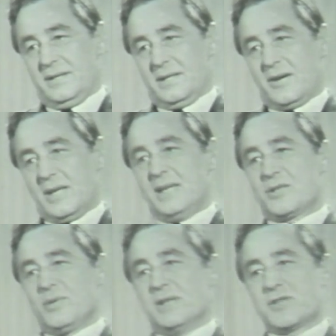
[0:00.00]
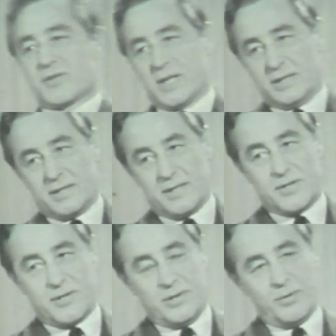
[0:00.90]
Now, I'd like to illustrate this
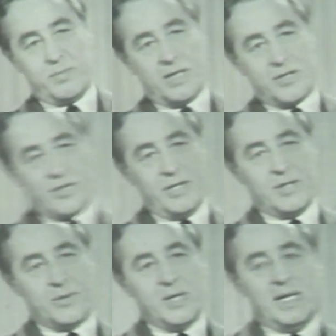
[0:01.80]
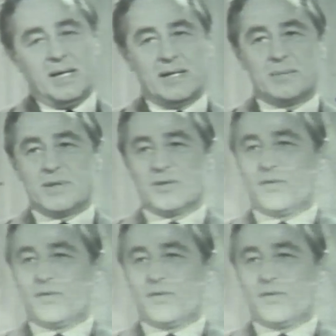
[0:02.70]
to you by showing you a little bit of